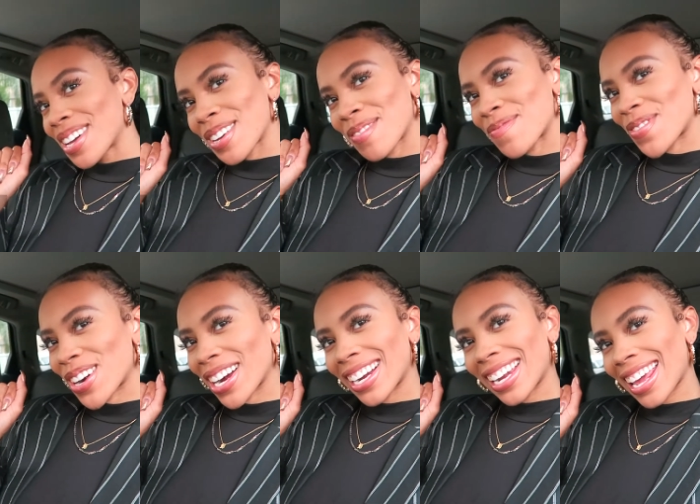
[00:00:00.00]
good
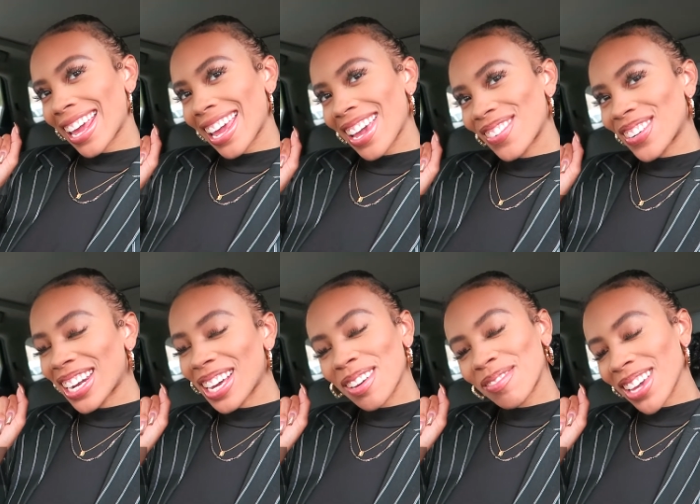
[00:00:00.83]
morning
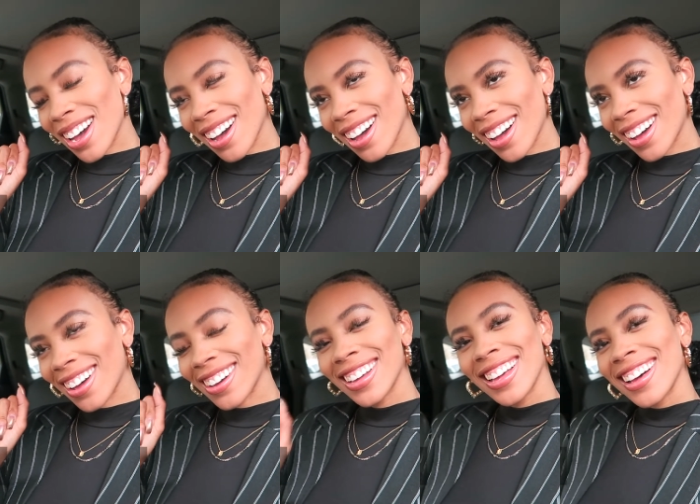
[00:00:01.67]
what up
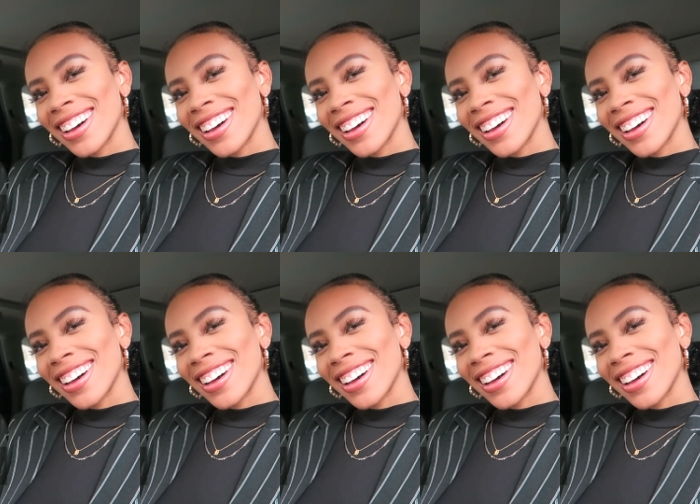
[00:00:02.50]
y'all